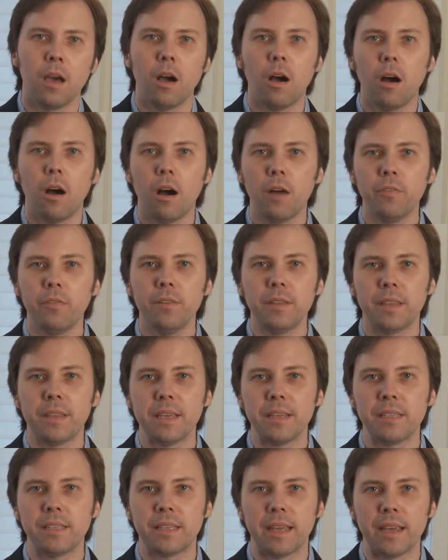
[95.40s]
Often
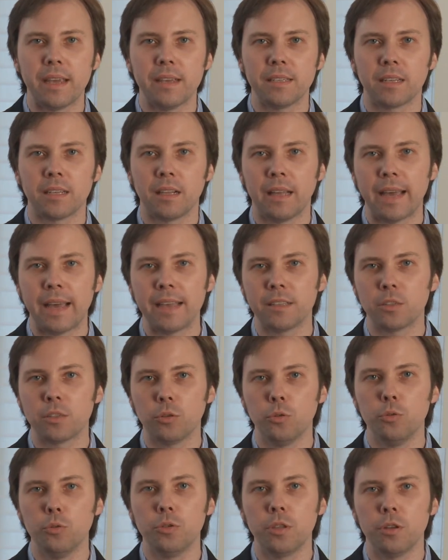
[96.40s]
these days, clients
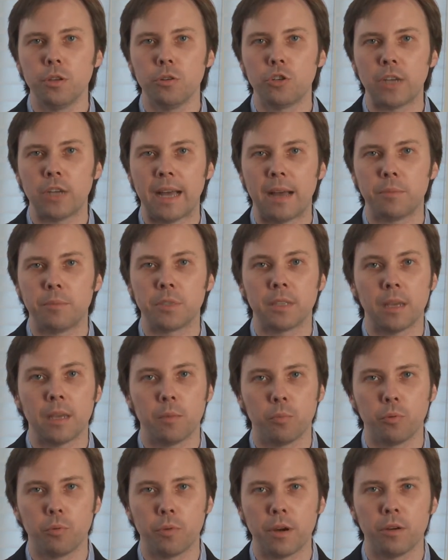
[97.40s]
lose their jobs
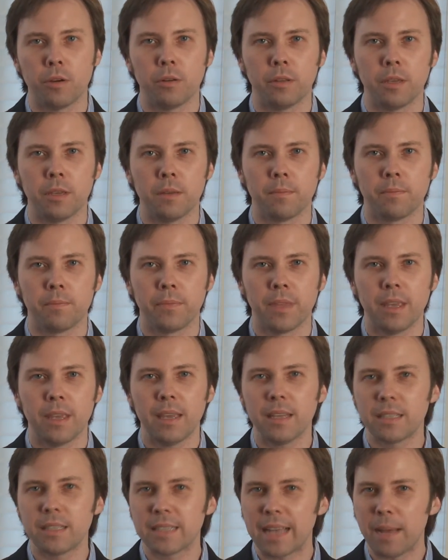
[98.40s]
temporarily
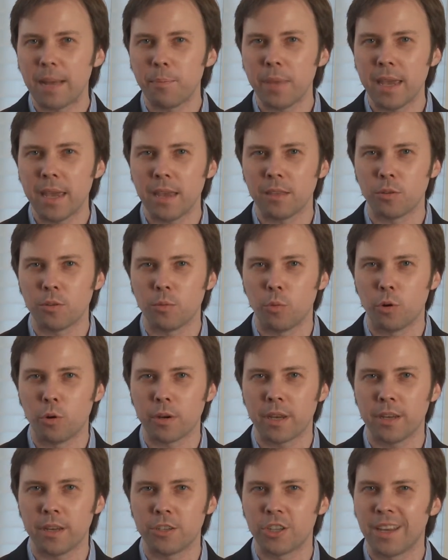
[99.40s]
and stop paying their
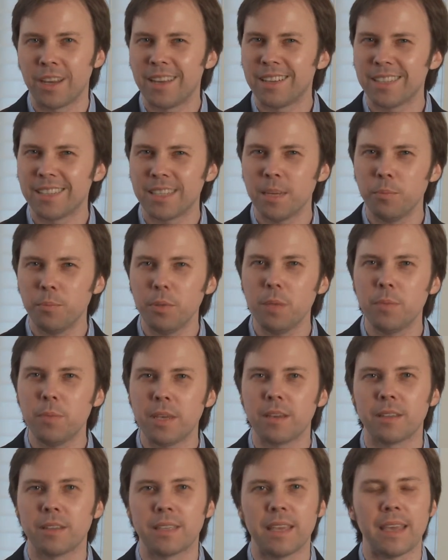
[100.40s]
mortgage simply
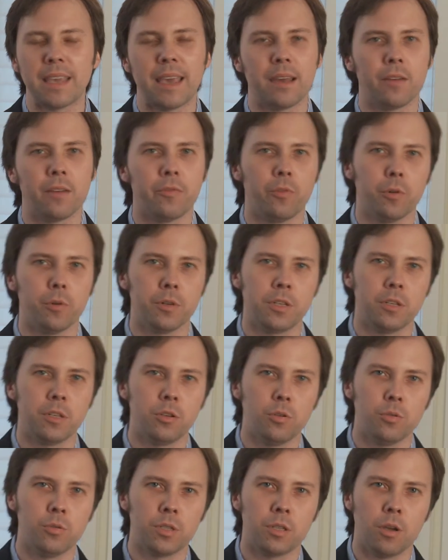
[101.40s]
because they can't afford to
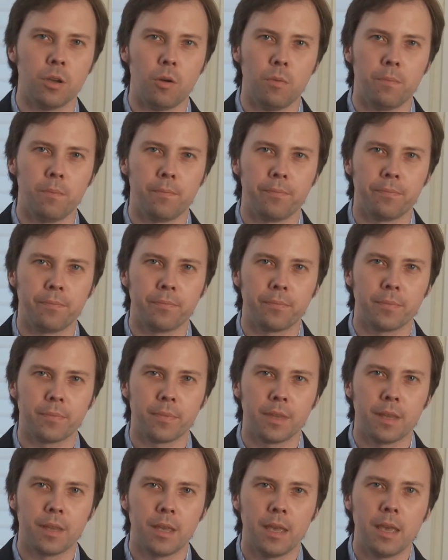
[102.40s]
do so.
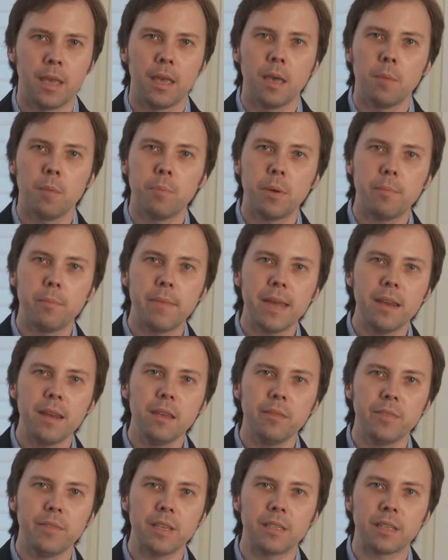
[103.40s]
But many
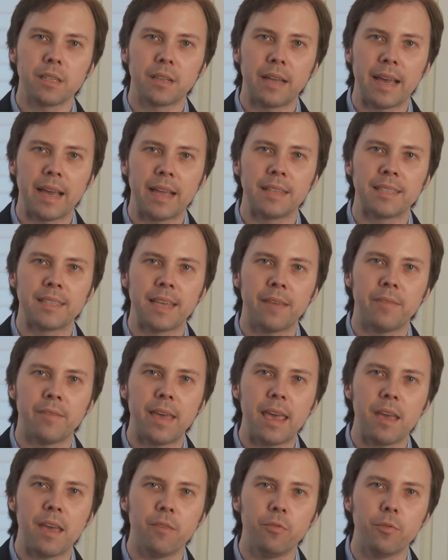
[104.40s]
of these clients have
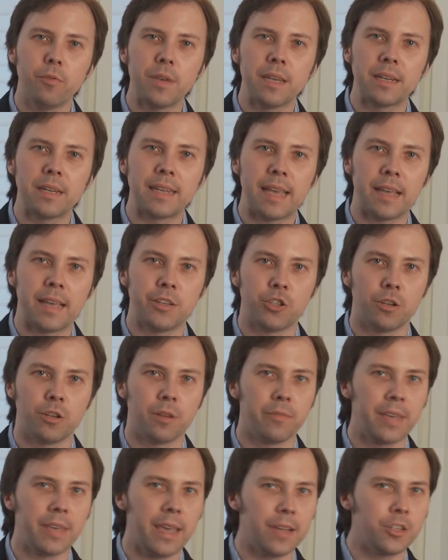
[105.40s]
every intention
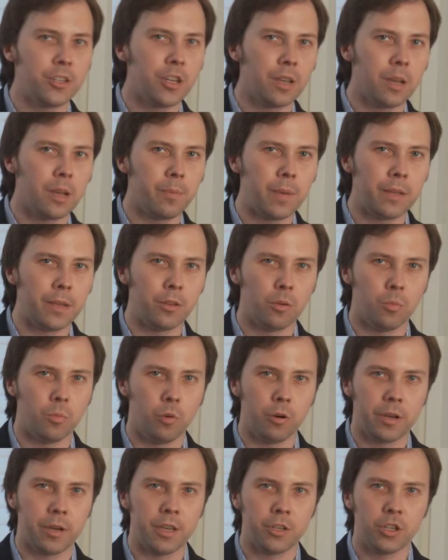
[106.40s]
of catching up on their
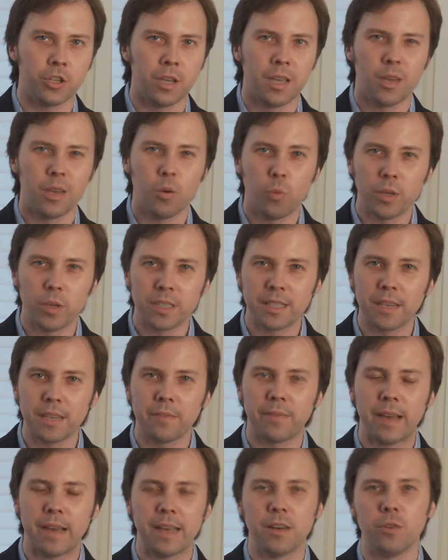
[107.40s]
mortgage once they
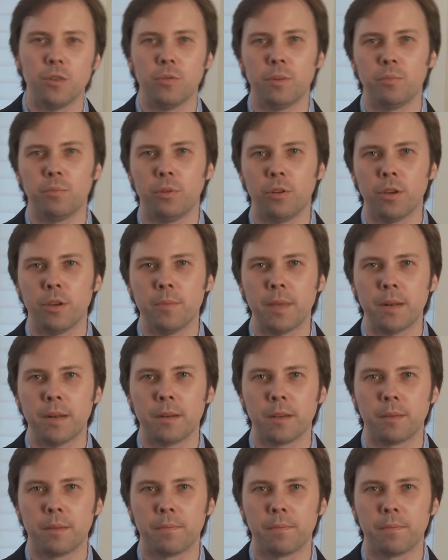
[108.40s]
find new employment.